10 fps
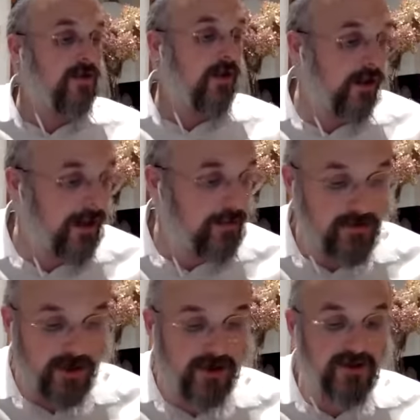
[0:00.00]
Hachanam
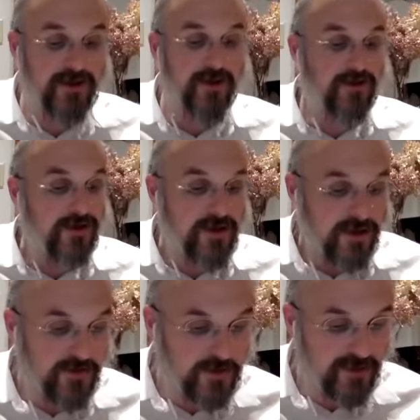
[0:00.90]
Gemara
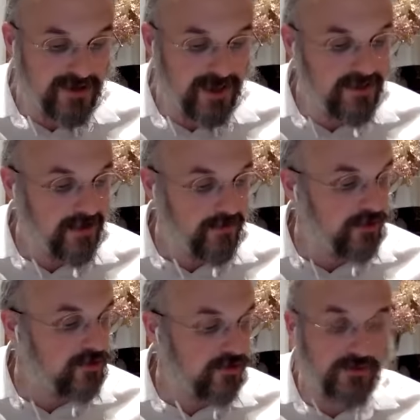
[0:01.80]
if we must say the same thing
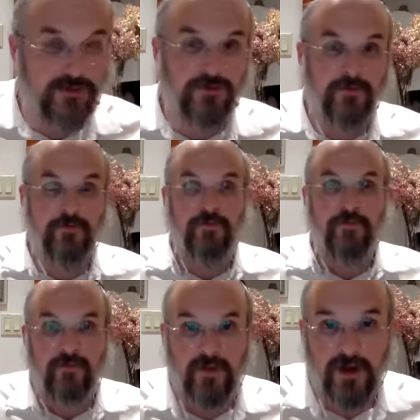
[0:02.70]
is true
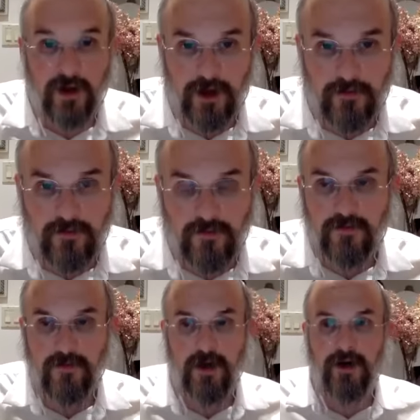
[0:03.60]
um,
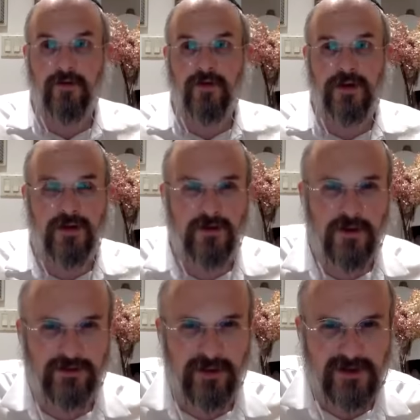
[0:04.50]
of the
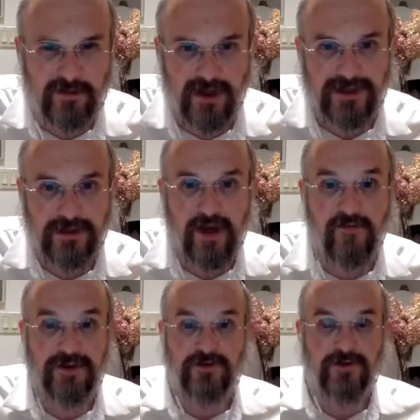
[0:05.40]
different types of bricks that they have
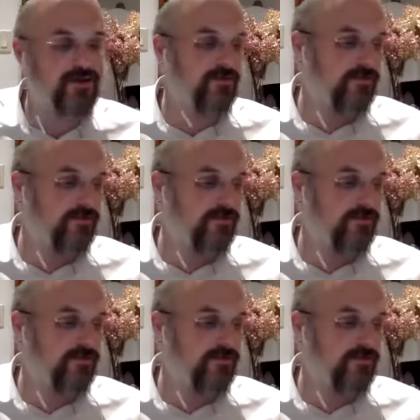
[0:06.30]
by tradition.